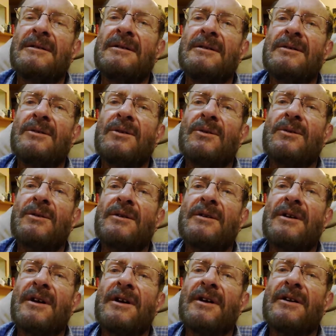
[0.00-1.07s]
In order
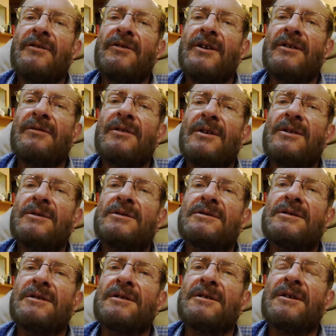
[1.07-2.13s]
to have
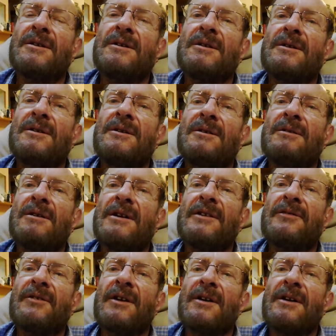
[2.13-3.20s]
evolution occur, you
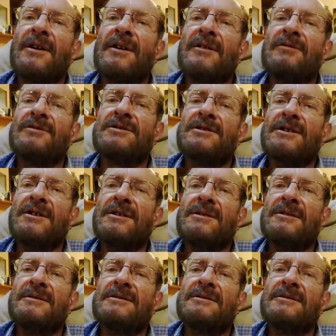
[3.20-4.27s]
have to have
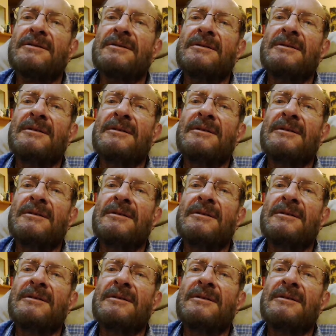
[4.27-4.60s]
cells.